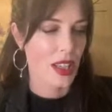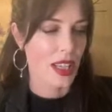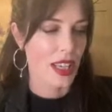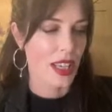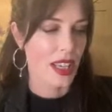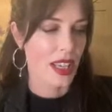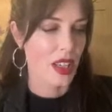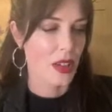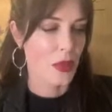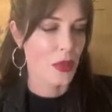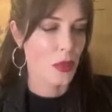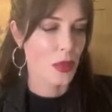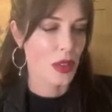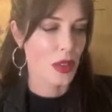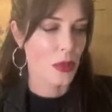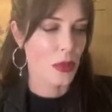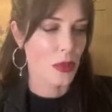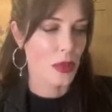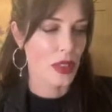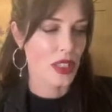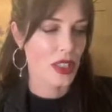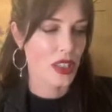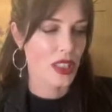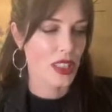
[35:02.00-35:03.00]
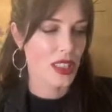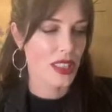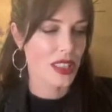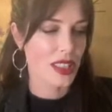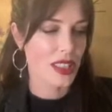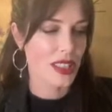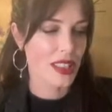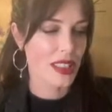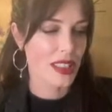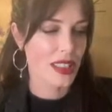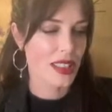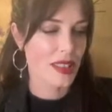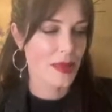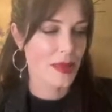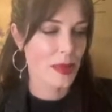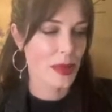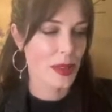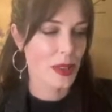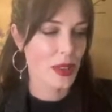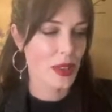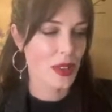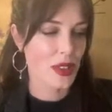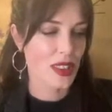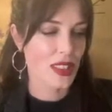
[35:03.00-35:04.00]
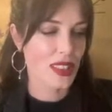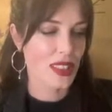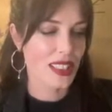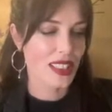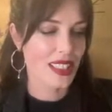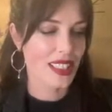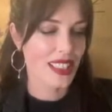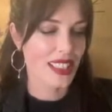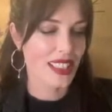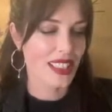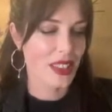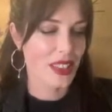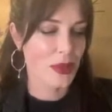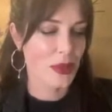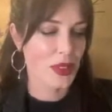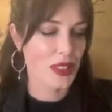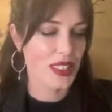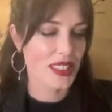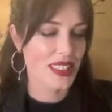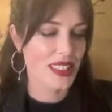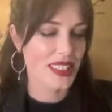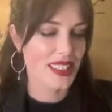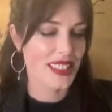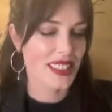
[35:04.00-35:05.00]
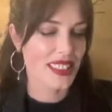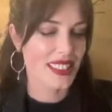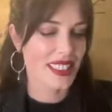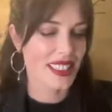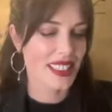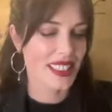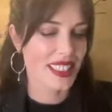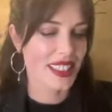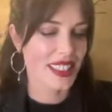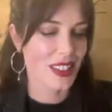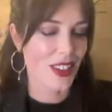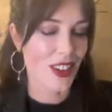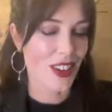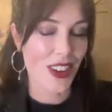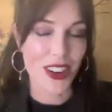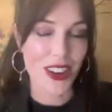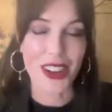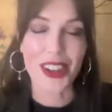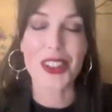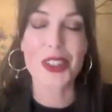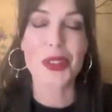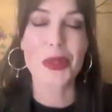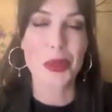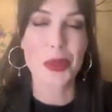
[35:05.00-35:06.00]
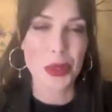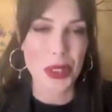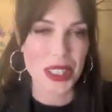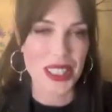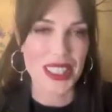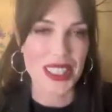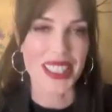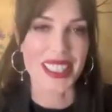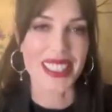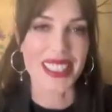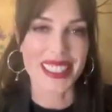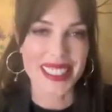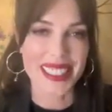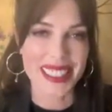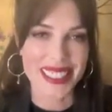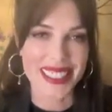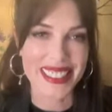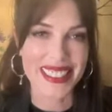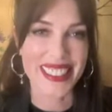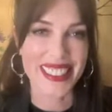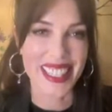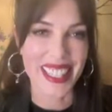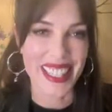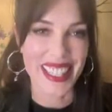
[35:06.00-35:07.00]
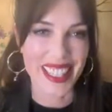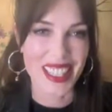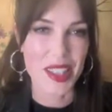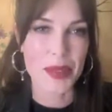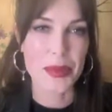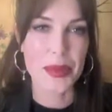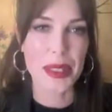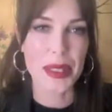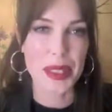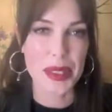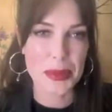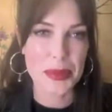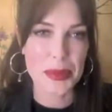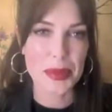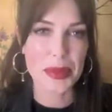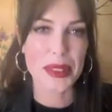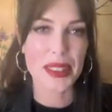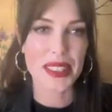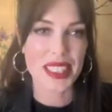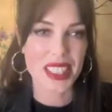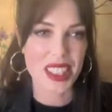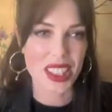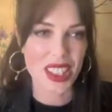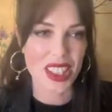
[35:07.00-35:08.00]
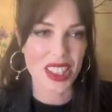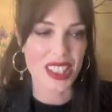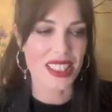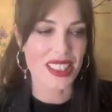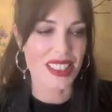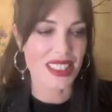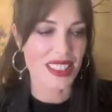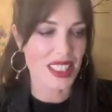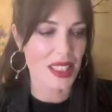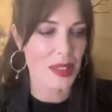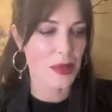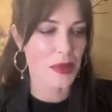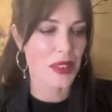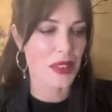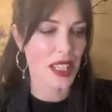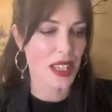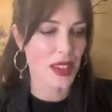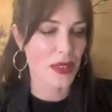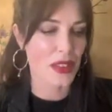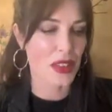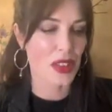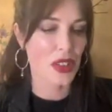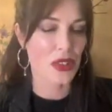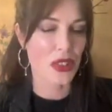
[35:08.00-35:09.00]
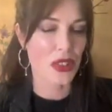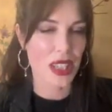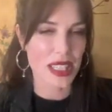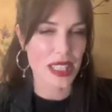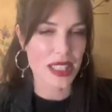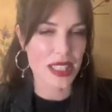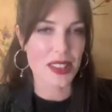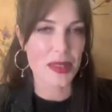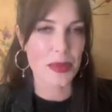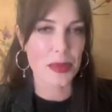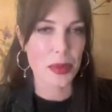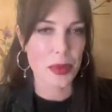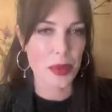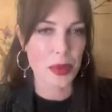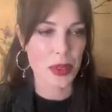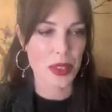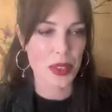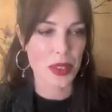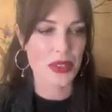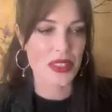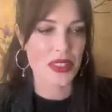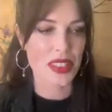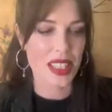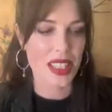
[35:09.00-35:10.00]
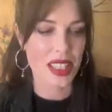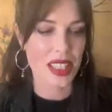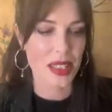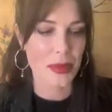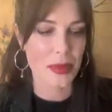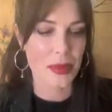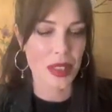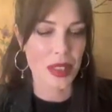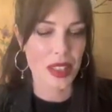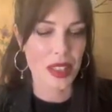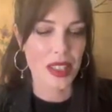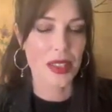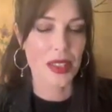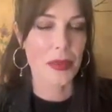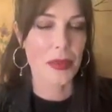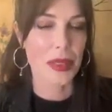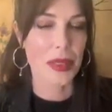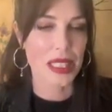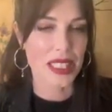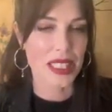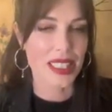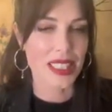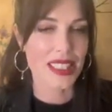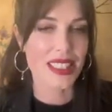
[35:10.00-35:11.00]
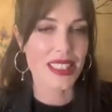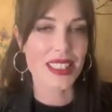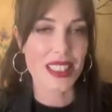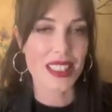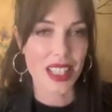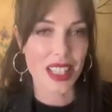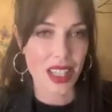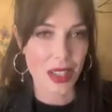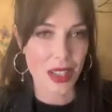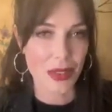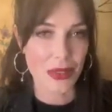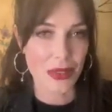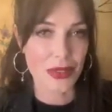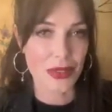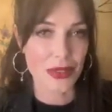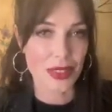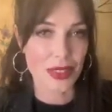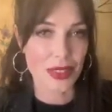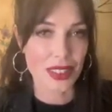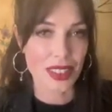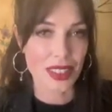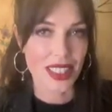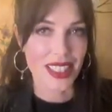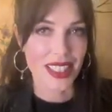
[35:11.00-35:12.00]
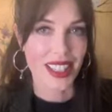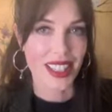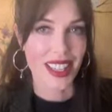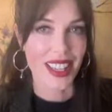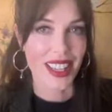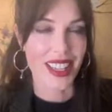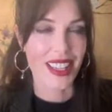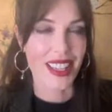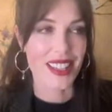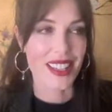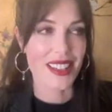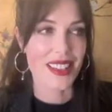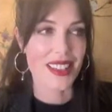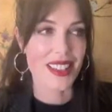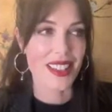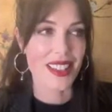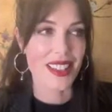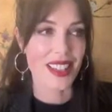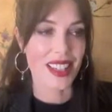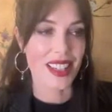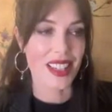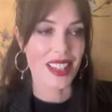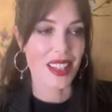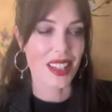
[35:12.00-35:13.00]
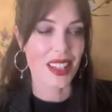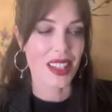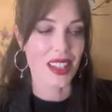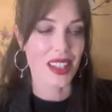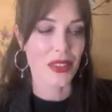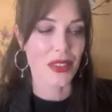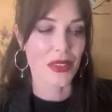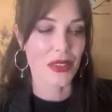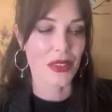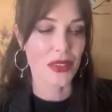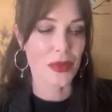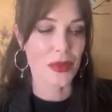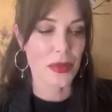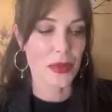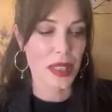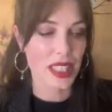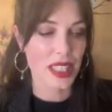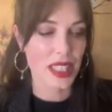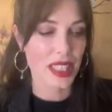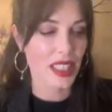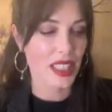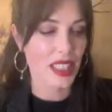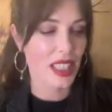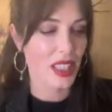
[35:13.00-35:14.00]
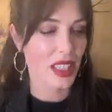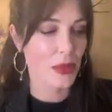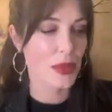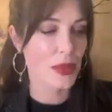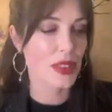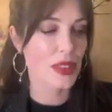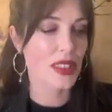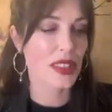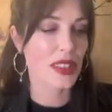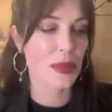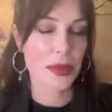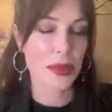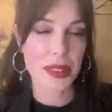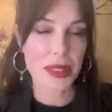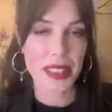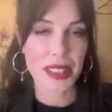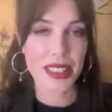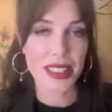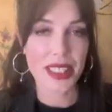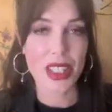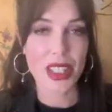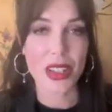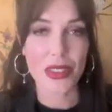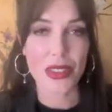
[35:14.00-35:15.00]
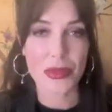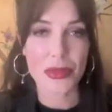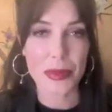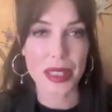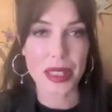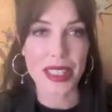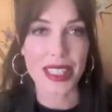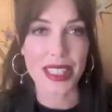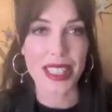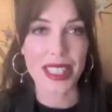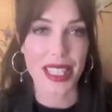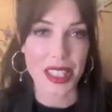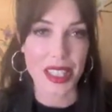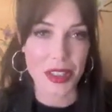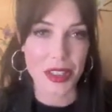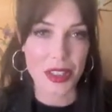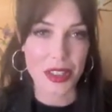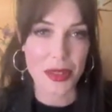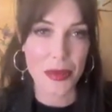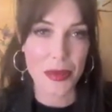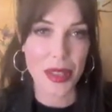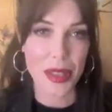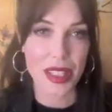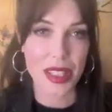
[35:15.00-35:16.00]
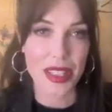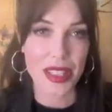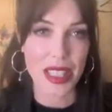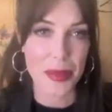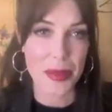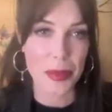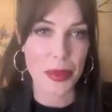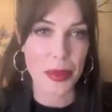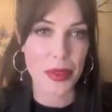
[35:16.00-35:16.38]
And when we got to the Spiro Clinic, it was hard work. I'll be completely honest. They have a great supportive team, but it is tough. And for me, I was completely off medication by that